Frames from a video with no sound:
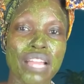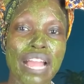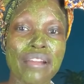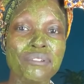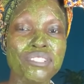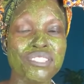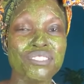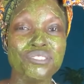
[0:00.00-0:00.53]
I
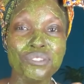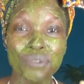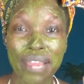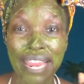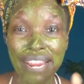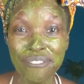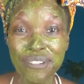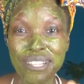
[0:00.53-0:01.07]
would do
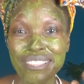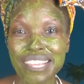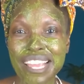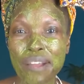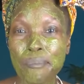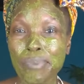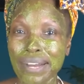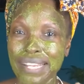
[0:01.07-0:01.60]

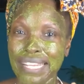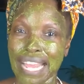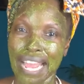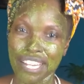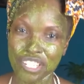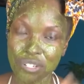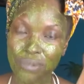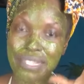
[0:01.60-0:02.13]
everything but
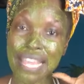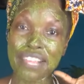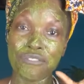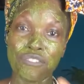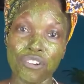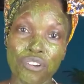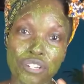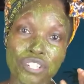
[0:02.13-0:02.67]
cashews
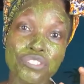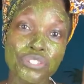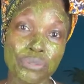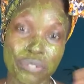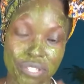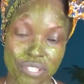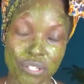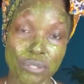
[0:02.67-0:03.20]
if you're going to do
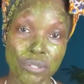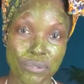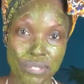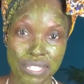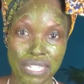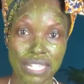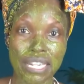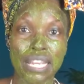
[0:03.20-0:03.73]
a solo
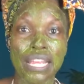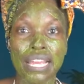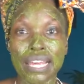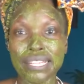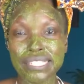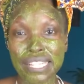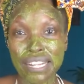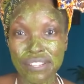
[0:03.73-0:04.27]
seed.
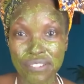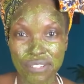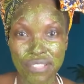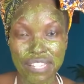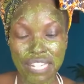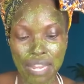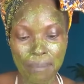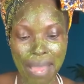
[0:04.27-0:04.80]
And the other
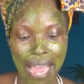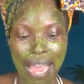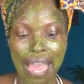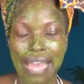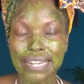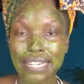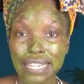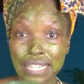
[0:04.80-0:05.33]
thing I'm
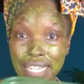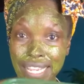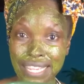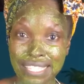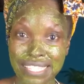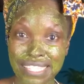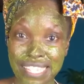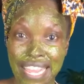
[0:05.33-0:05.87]
adding
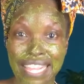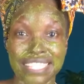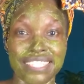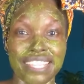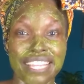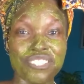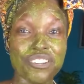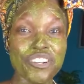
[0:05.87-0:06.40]
is dates.
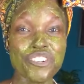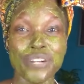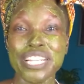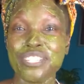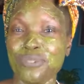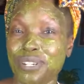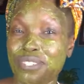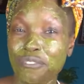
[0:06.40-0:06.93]
Dates are a
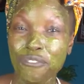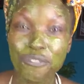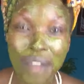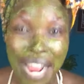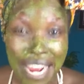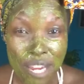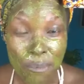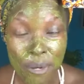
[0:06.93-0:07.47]
great source of
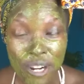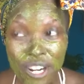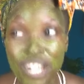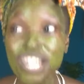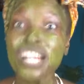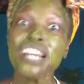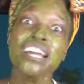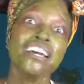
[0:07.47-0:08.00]

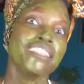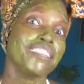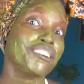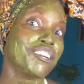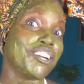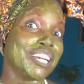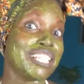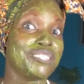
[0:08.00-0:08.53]
fiber. They're
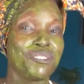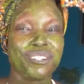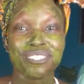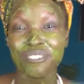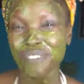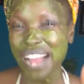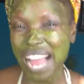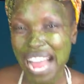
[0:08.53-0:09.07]
a great source
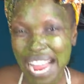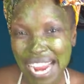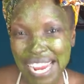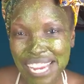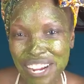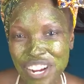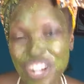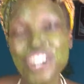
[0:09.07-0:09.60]
of
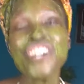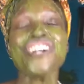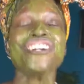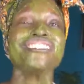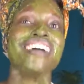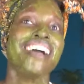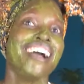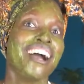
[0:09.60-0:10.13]

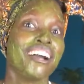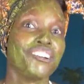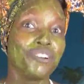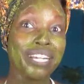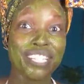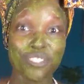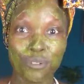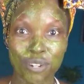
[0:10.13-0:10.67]
iron,
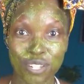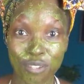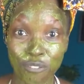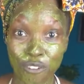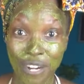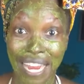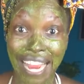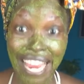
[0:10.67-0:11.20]
great source
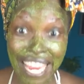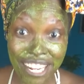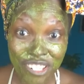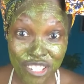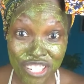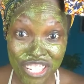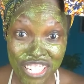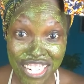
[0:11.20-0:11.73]
for
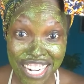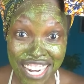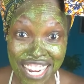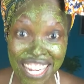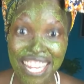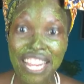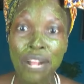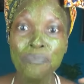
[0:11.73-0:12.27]

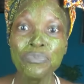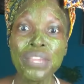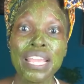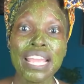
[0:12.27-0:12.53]
energy.